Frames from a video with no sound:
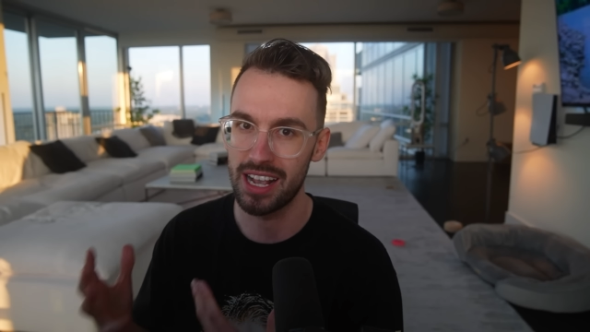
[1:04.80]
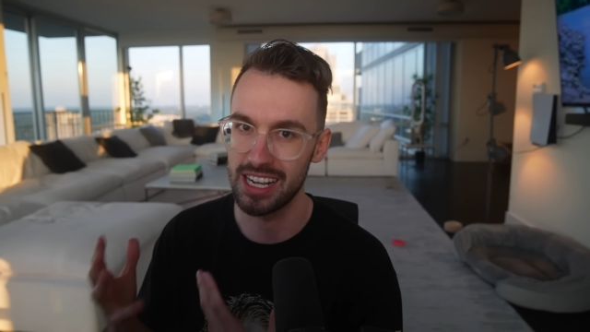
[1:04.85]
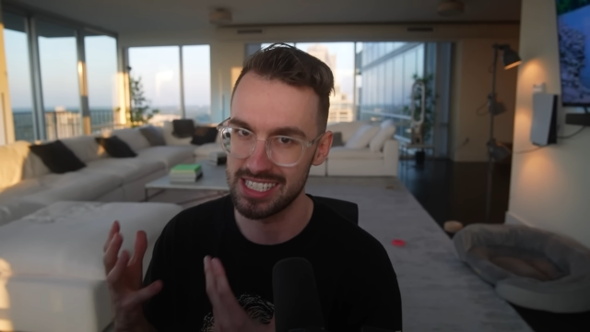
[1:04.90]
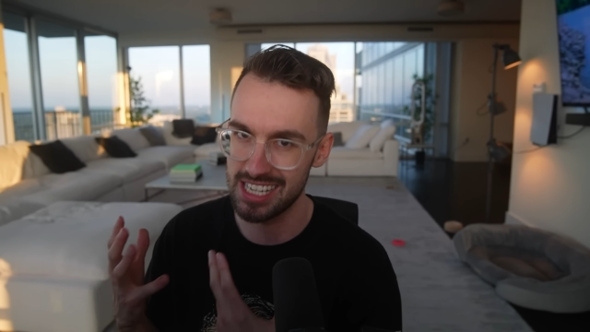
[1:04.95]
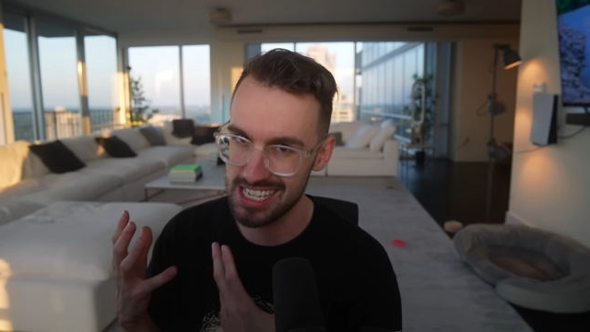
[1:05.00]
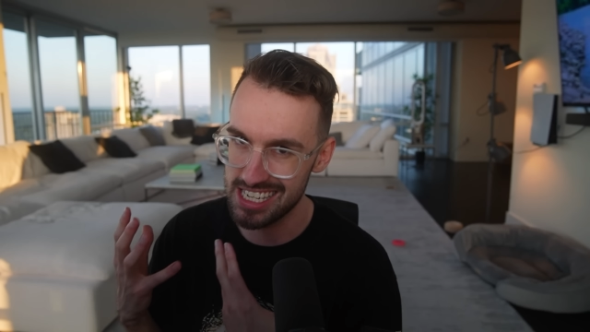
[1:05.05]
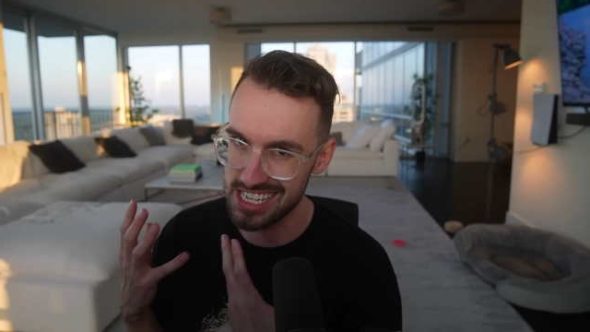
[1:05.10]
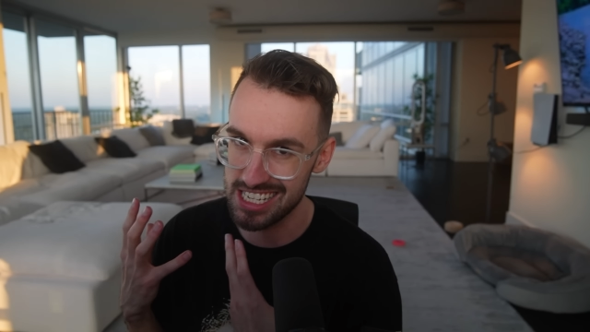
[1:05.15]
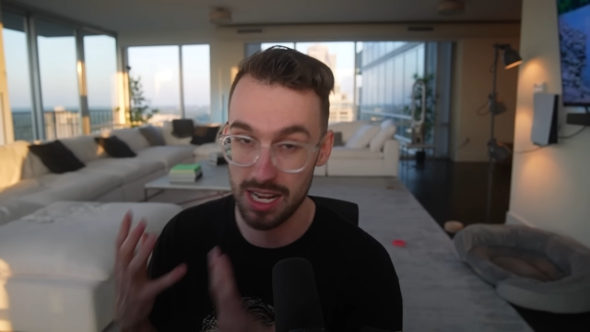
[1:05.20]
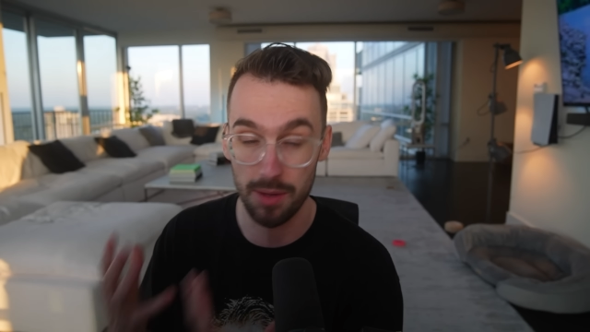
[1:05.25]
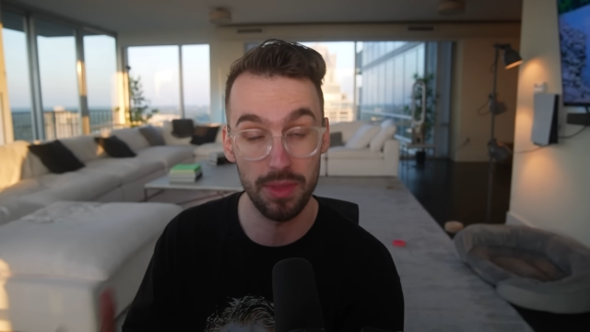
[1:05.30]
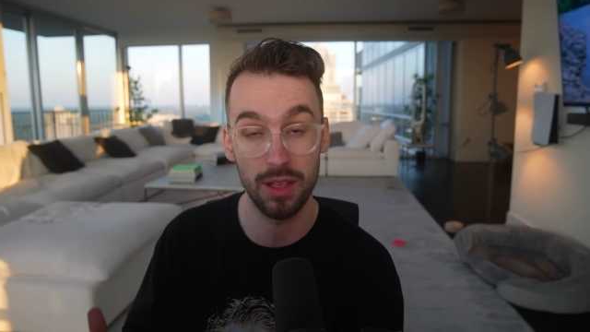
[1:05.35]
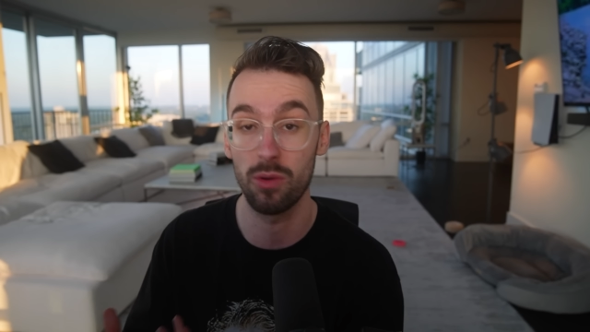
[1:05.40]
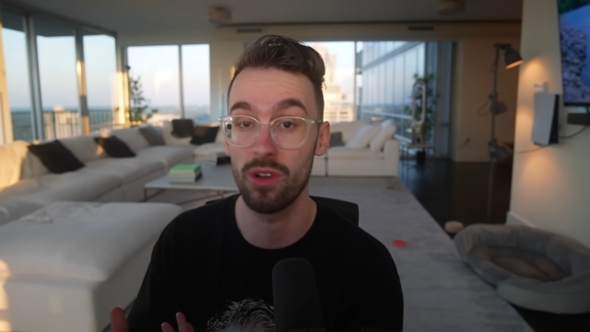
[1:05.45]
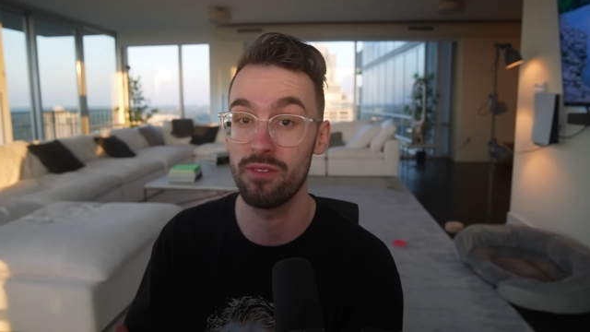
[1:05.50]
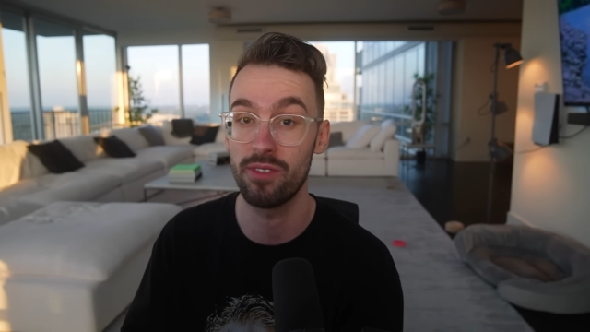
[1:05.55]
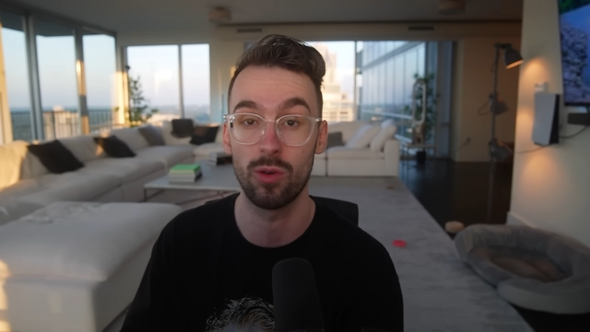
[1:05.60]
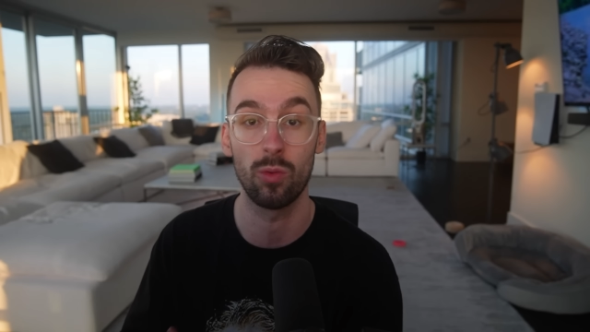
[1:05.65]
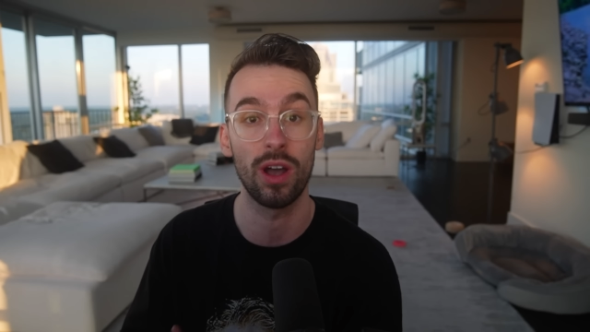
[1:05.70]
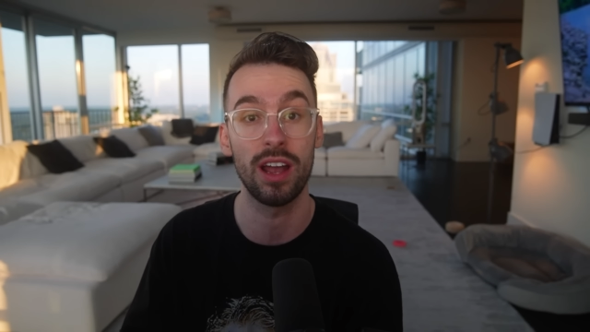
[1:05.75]
because this is something
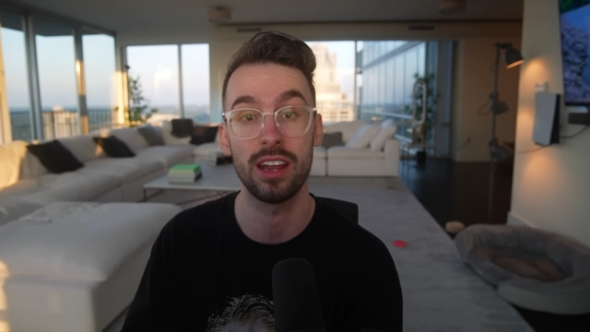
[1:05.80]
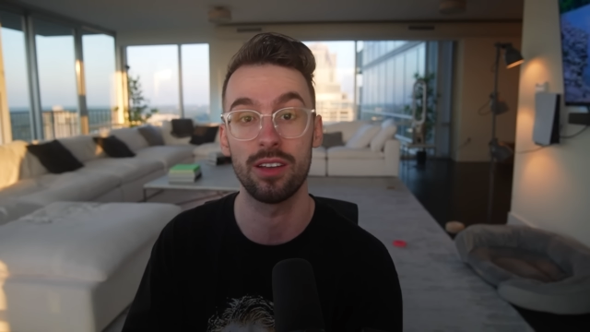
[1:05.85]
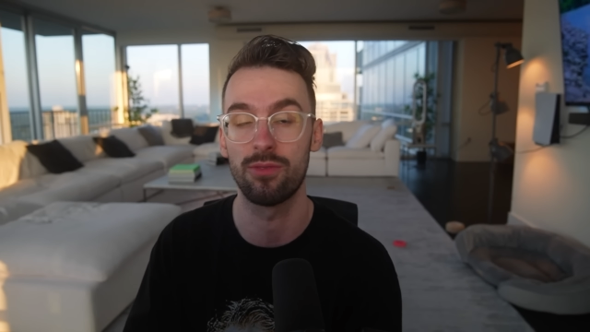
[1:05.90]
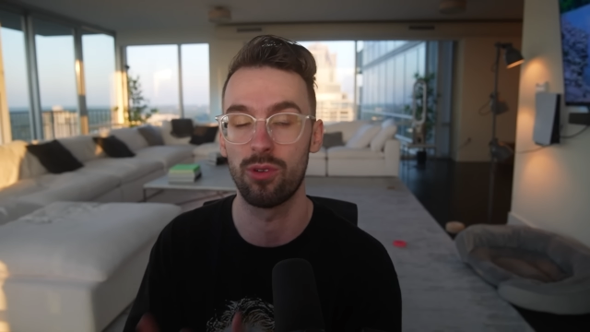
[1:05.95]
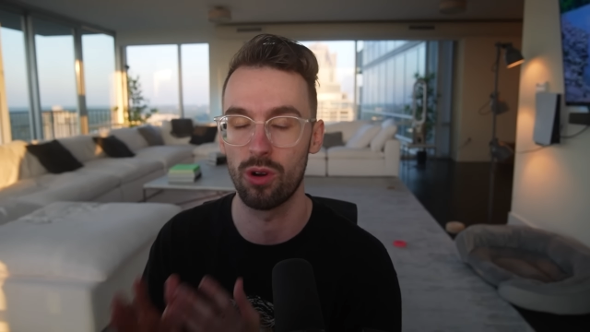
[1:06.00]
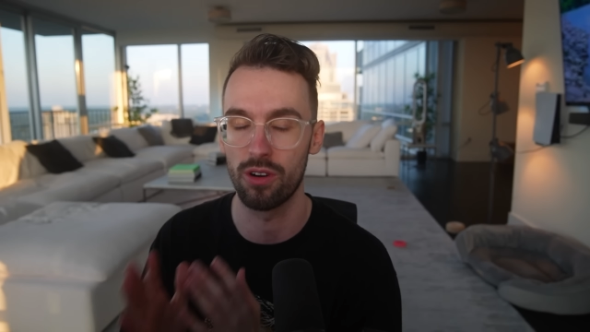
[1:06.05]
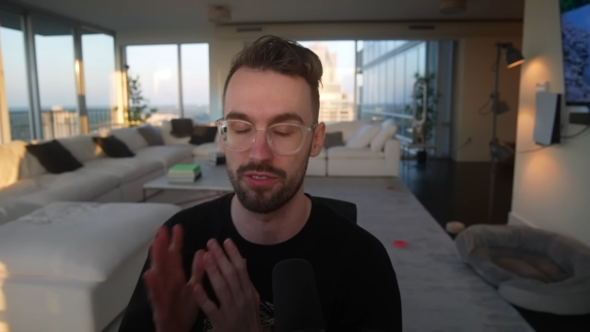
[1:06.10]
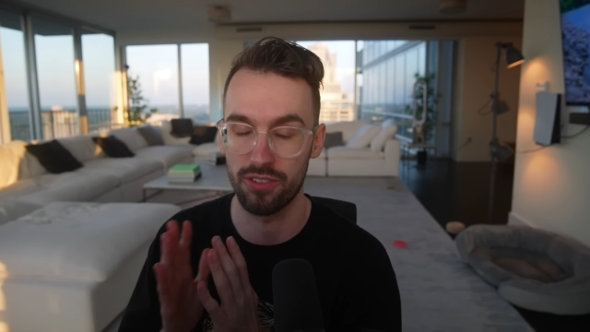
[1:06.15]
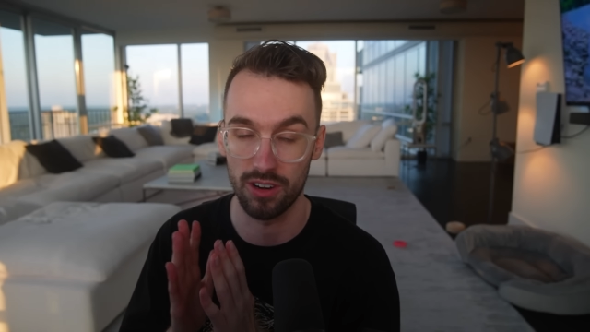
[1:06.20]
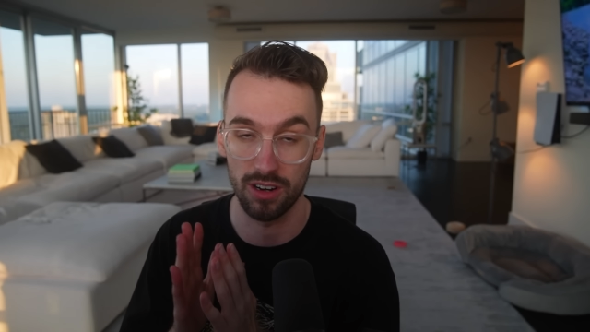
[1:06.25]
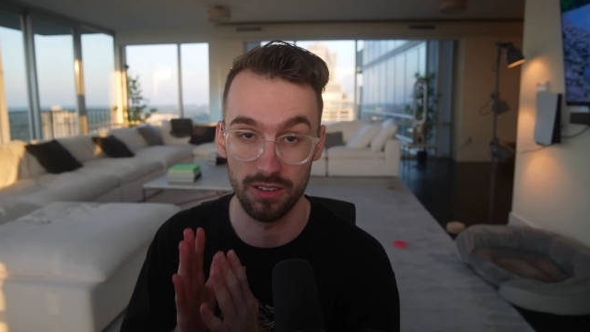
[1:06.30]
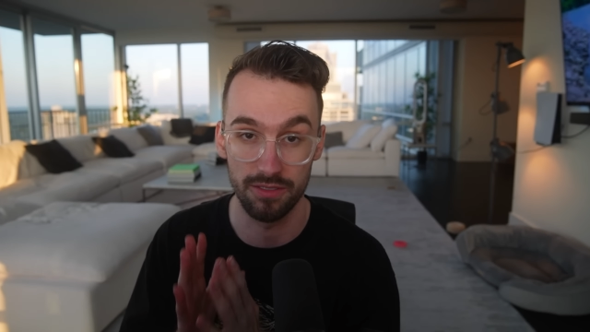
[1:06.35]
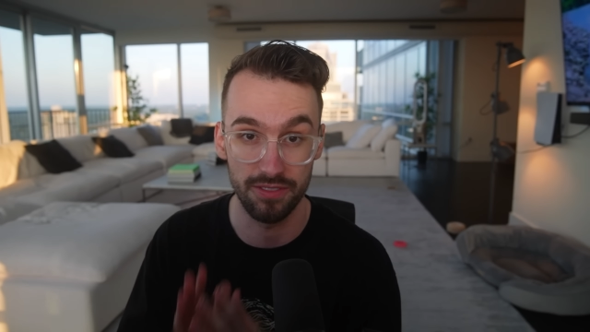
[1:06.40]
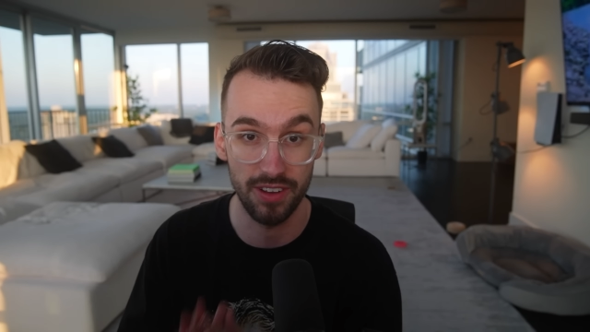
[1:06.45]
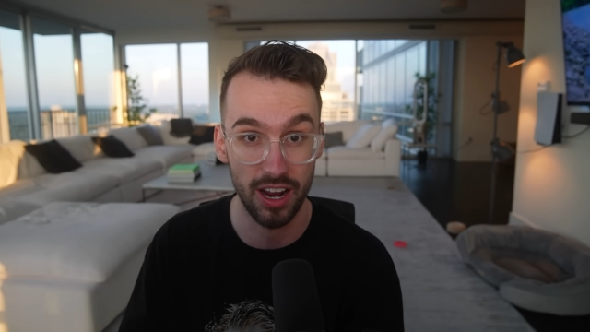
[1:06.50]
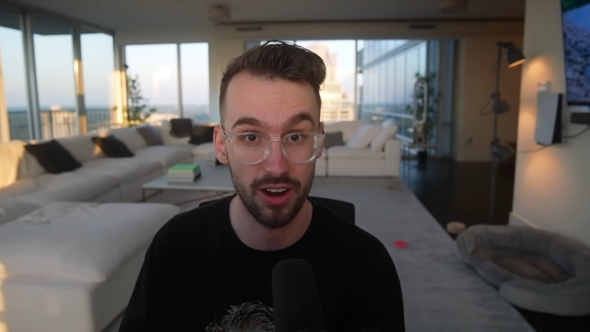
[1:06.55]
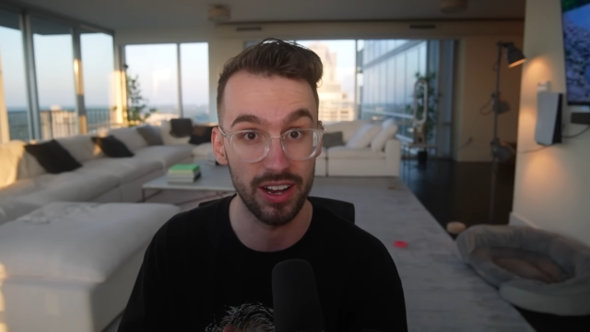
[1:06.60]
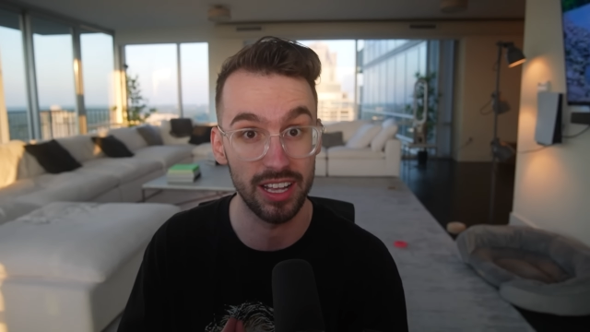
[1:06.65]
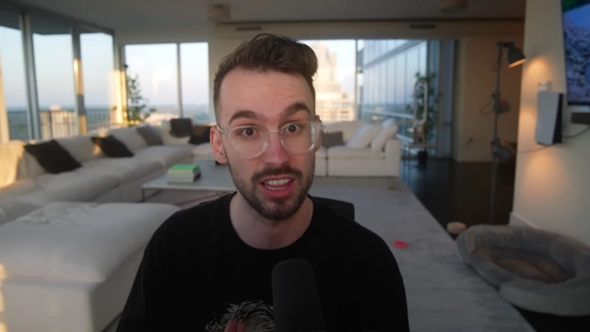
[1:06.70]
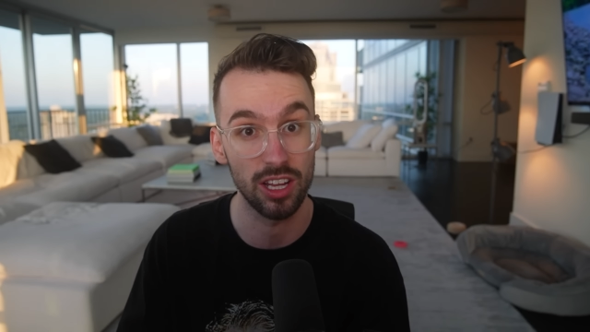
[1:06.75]
we've been waiting for a
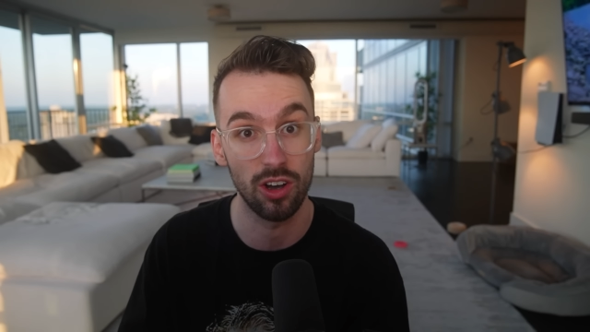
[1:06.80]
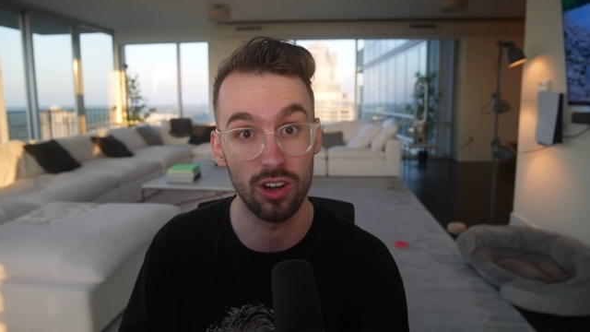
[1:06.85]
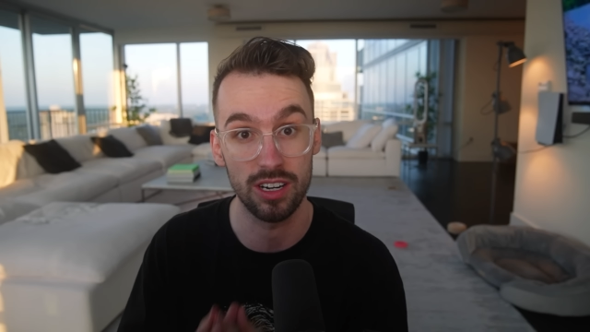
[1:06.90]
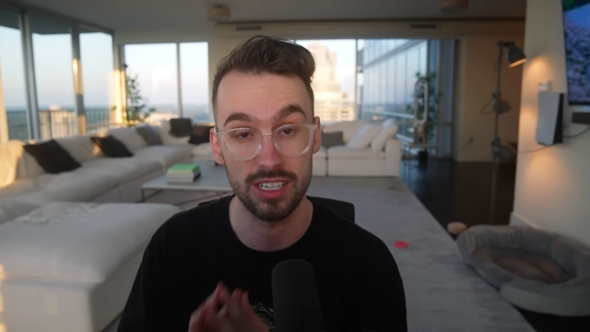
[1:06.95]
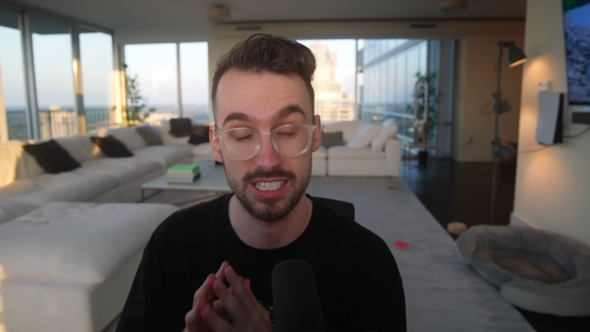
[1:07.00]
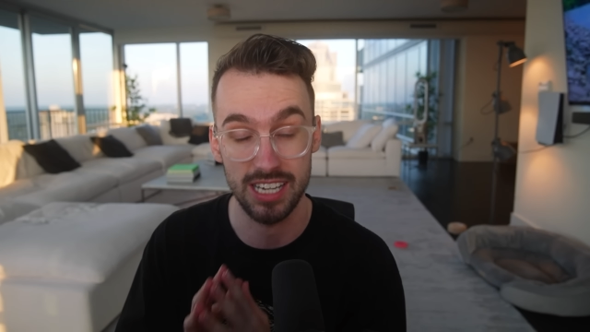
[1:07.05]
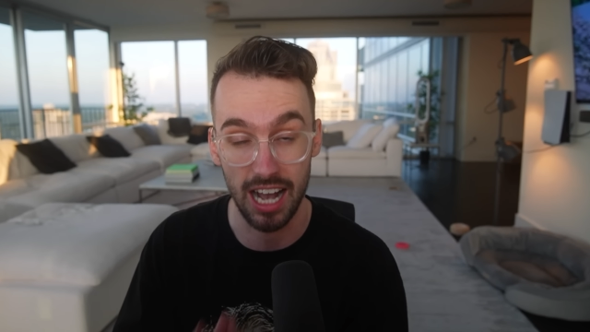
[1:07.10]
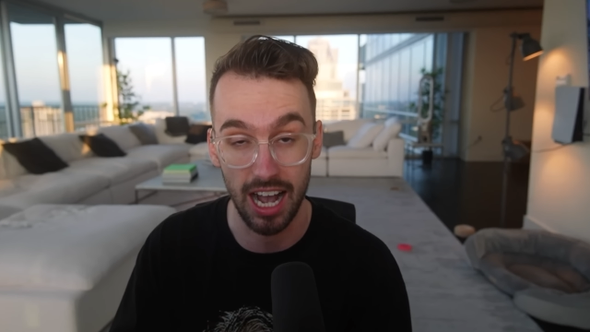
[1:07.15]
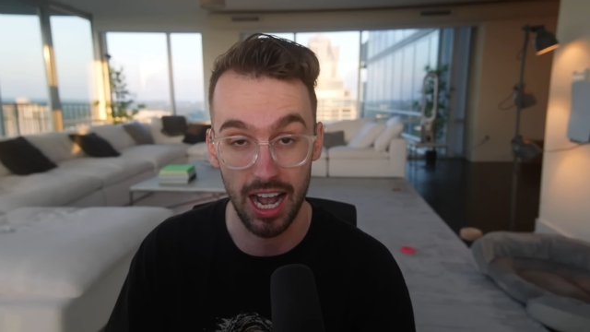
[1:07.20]
very long